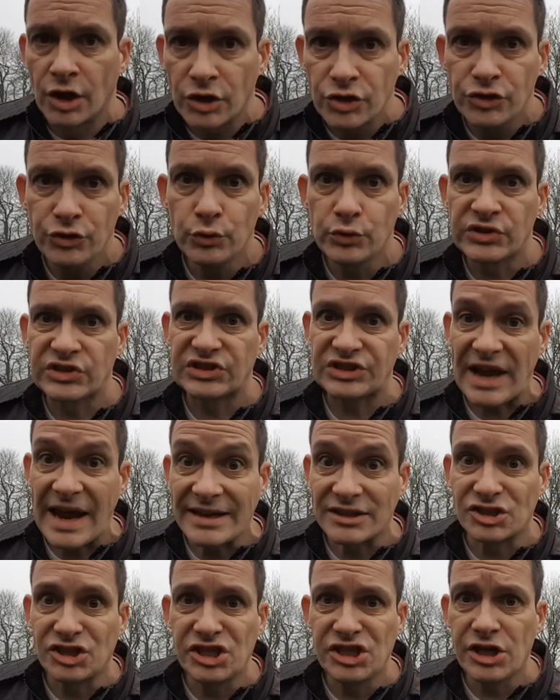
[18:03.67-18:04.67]

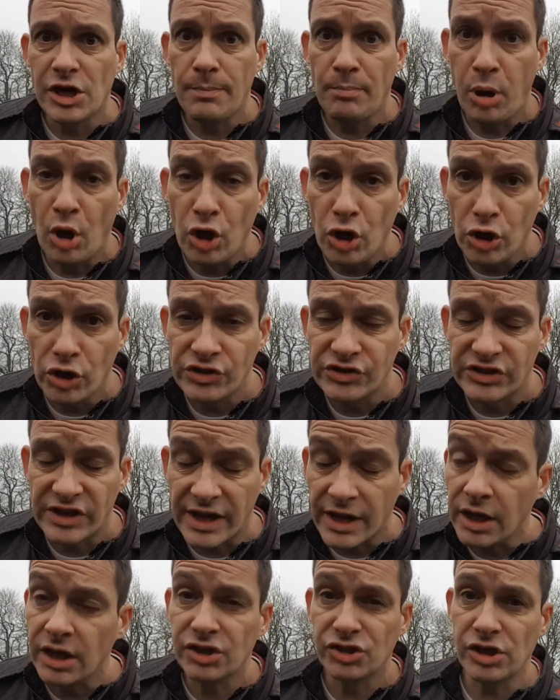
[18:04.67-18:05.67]
Eustachia
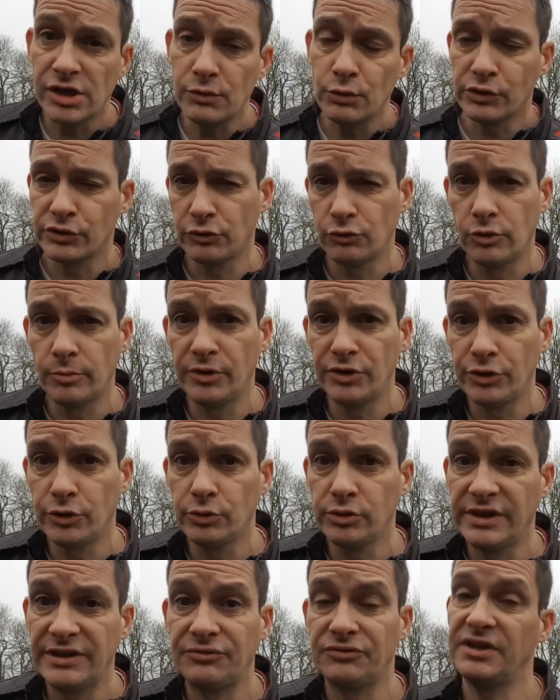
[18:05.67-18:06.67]
Percy, she was a woman who
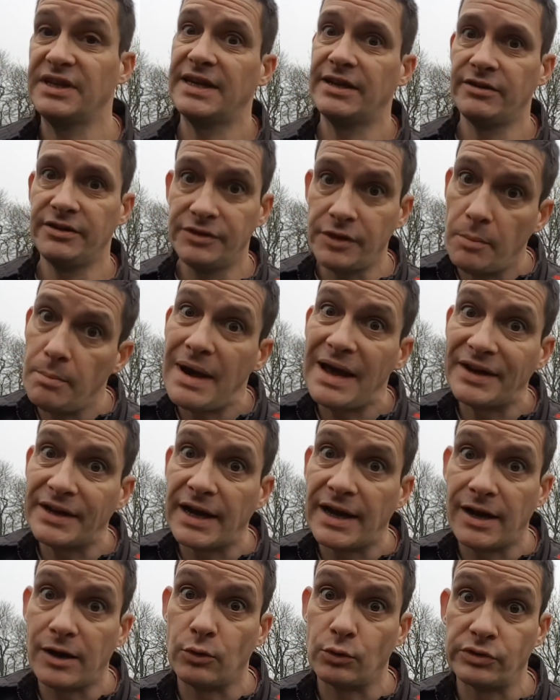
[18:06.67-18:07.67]
lived here in the manor
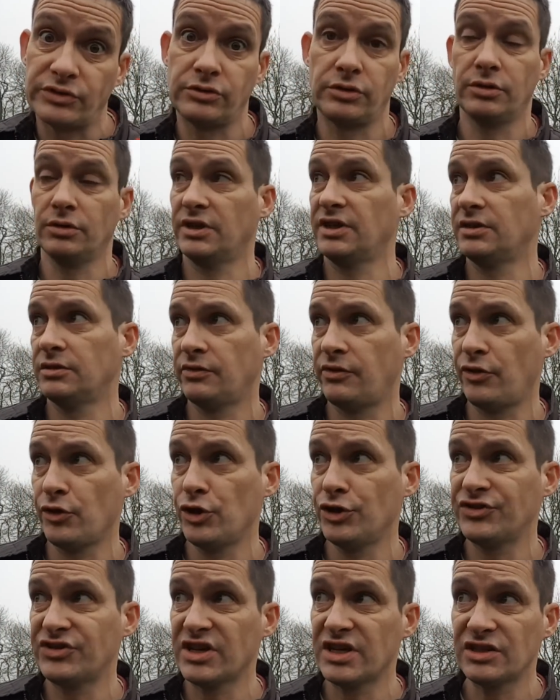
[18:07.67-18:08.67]
house in
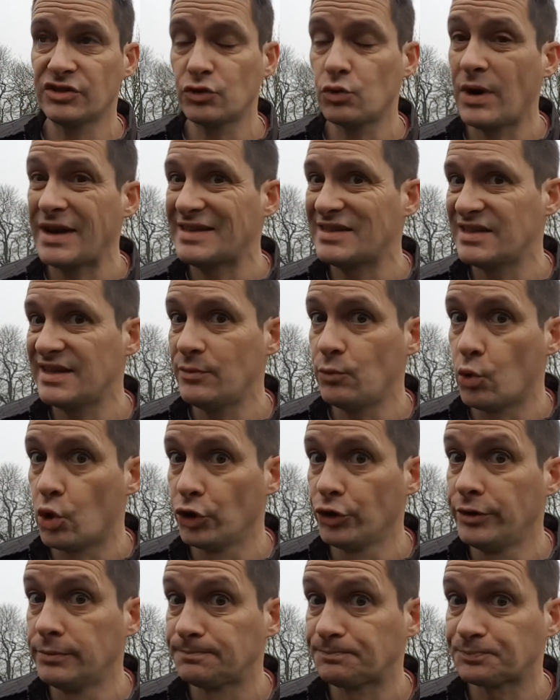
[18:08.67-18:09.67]

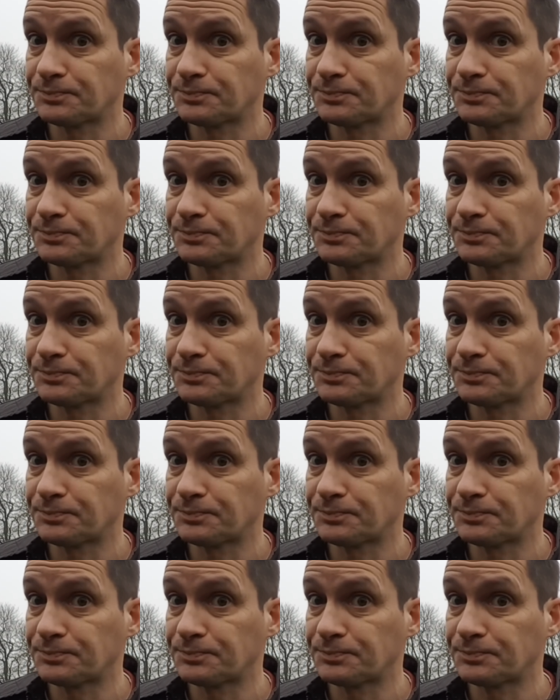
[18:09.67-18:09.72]
1321.